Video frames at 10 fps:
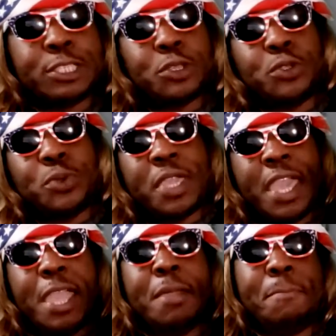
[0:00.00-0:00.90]
So you
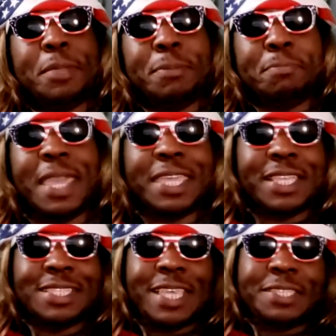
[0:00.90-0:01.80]
can't be
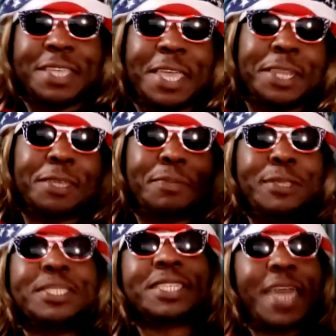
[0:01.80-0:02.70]
making satanic
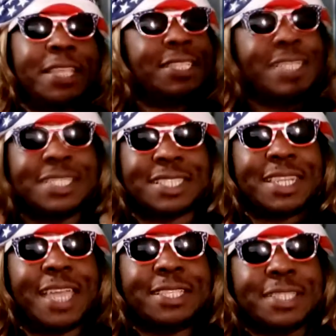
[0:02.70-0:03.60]
music. That's
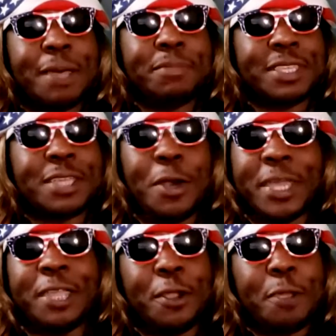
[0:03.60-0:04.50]
listen, that's something y'all
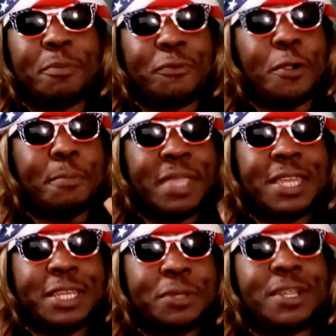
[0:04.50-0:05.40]
ain't heard before. Me
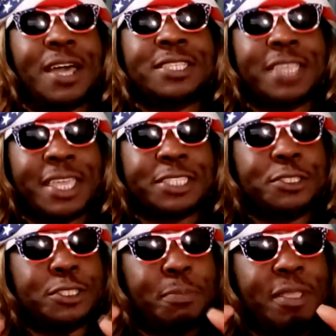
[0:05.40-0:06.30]
and Lil Nas X
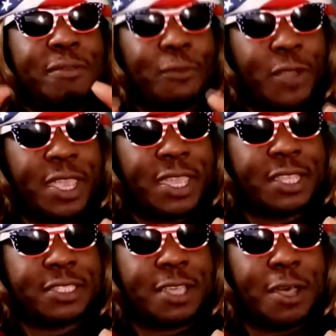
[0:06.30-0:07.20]
used to be
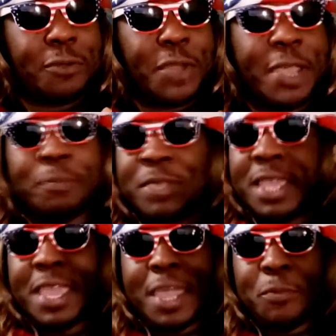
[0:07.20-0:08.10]
friends, all right?
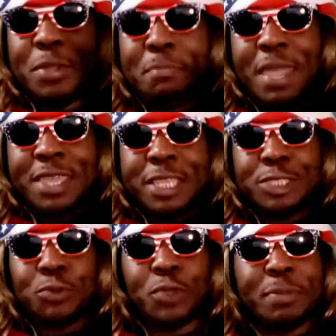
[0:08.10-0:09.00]
And we made
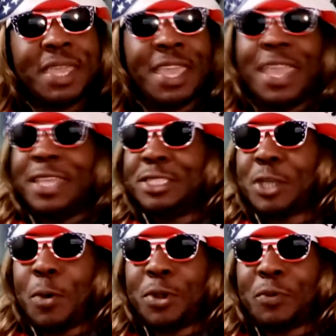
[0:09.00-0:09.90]
this agreement, and he's
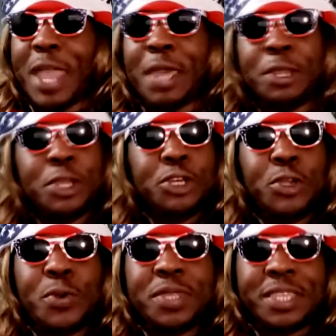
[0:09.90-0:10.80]
going around
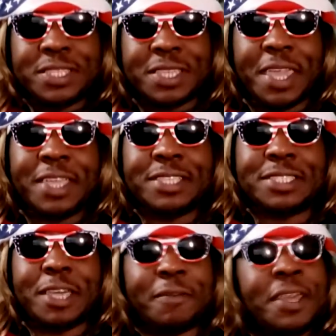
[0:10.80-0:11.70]
doing this gay
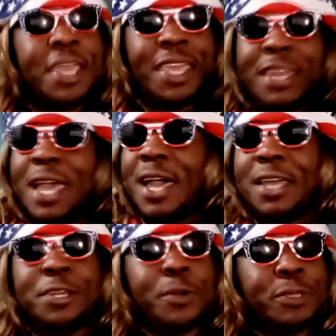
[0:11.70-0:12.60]
stuff. And now
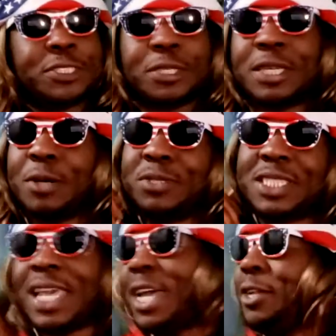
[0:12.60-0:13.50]
I know what you're gonna
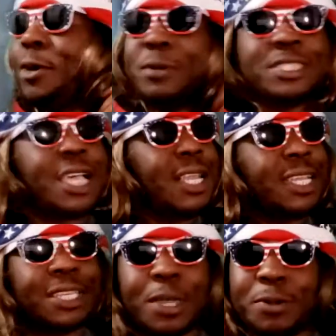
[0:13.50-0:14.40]
say, I know what y'all
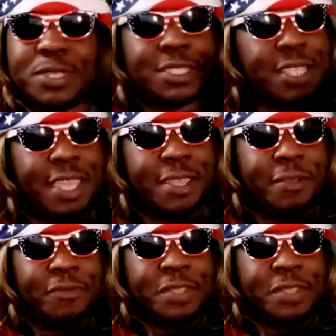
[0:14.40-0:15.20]
are gonna say.